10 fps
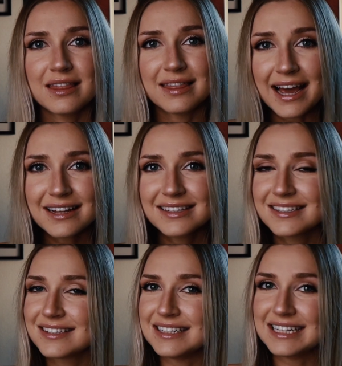
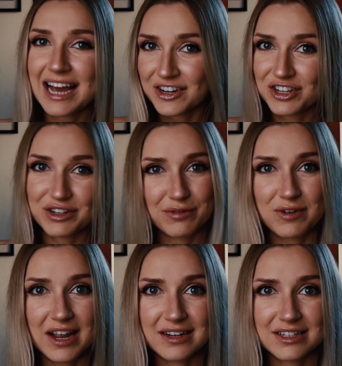That's not a good
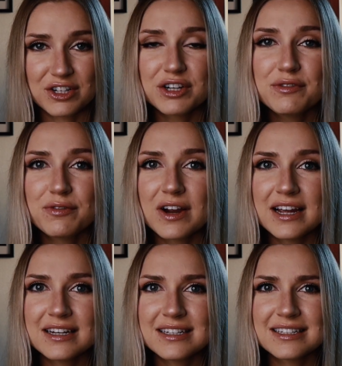friend. A good
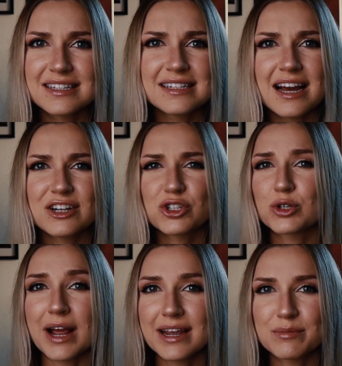friend does not
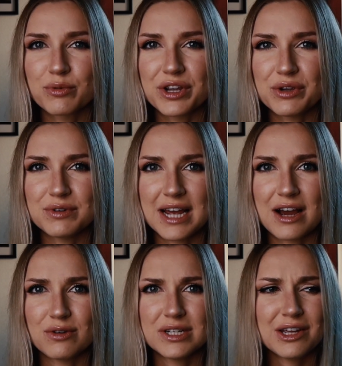try and bring you
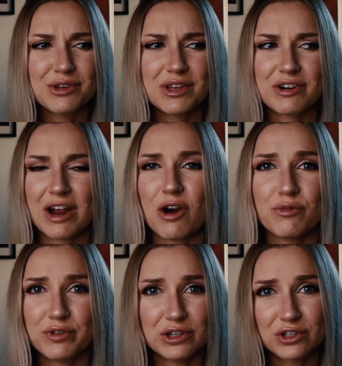down, tell you that your
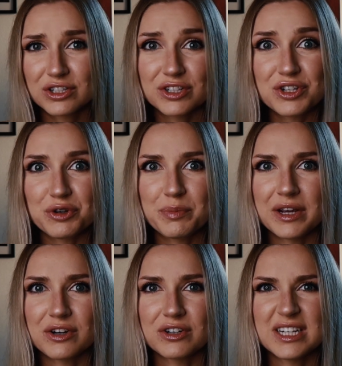outfit looks
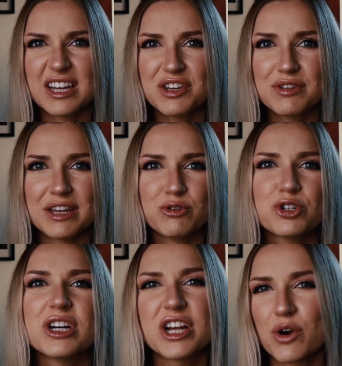stupid, or tell you that you
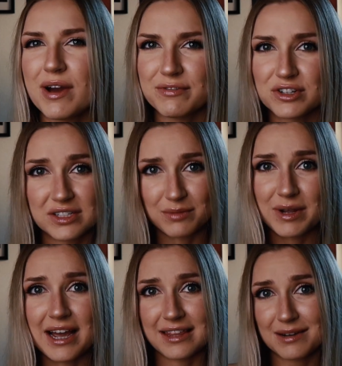shouldn't go after some
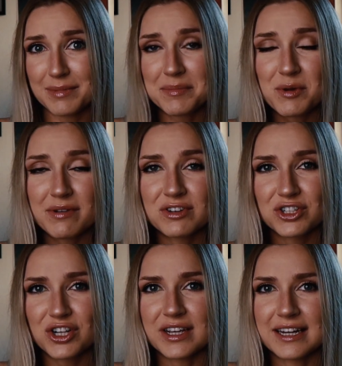guy that maybe you even
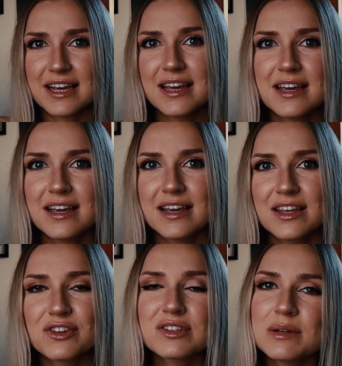should.
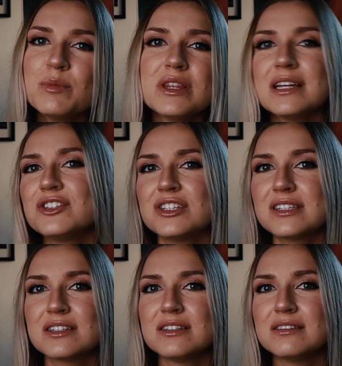There's someone that
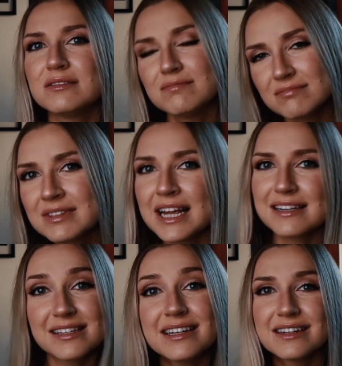just
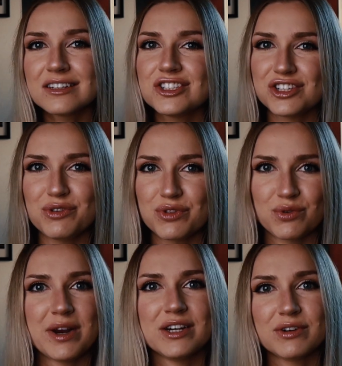nicely nudges you in the
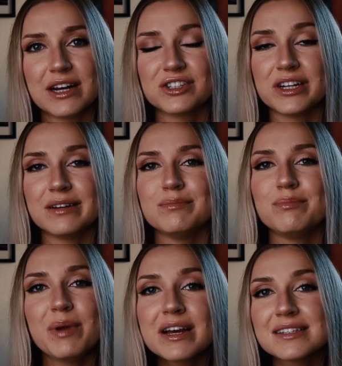right direction
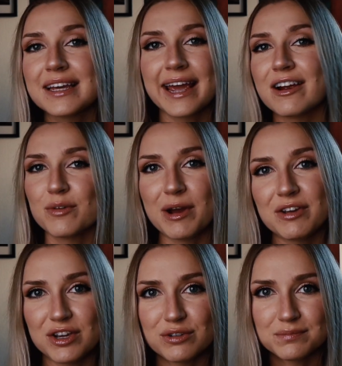because they care about
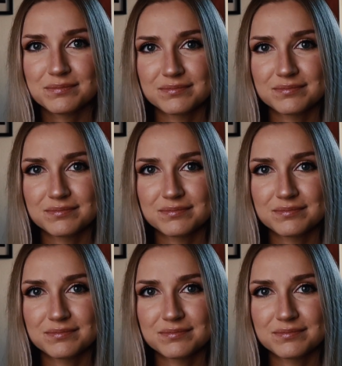you.